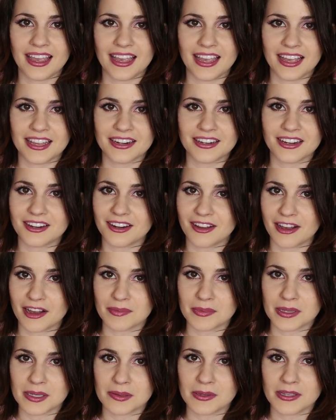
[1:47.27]
and
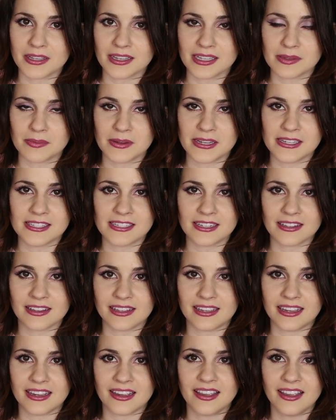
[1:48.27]
Hanami, because
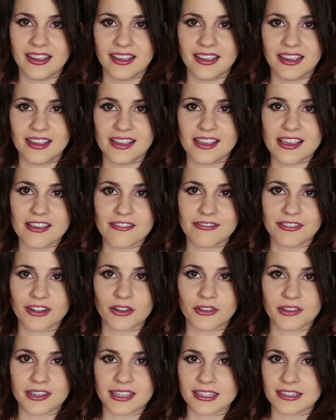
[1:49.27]
basically he
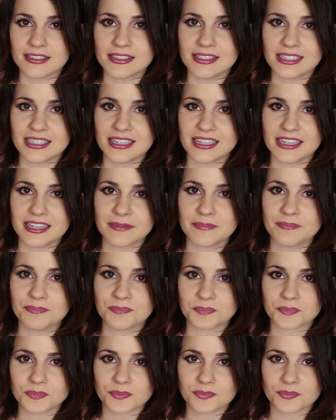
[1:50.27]
felt guilty